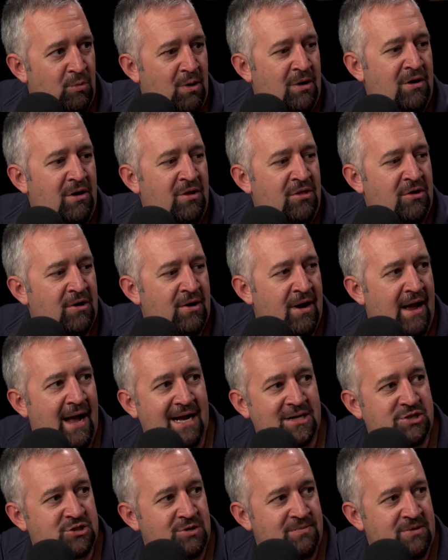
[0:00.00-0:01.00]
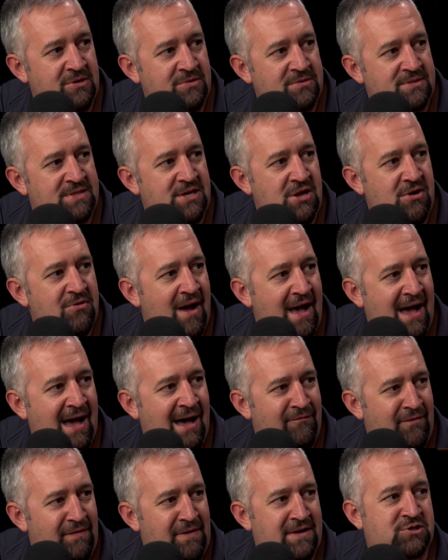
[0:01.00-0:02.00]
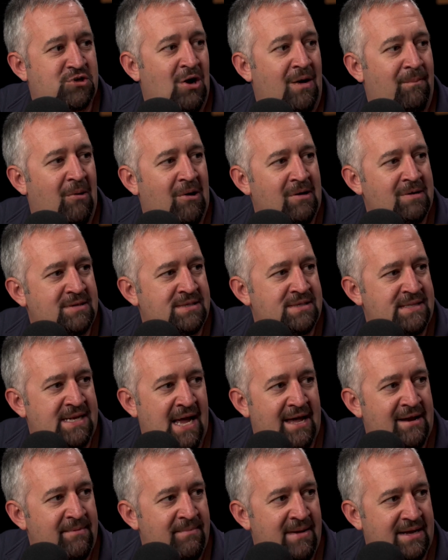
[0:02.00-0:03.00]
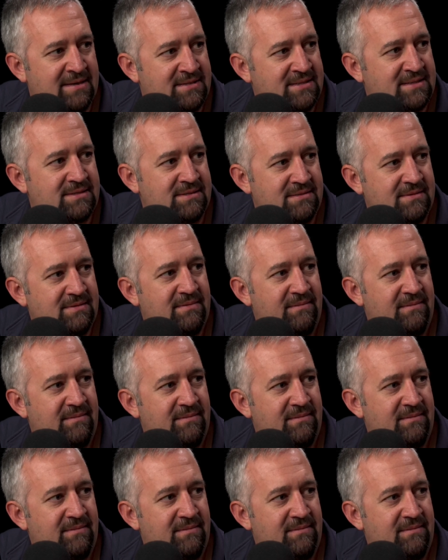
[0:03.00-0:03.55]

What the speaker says: what other attributes do you have in the truck parts database?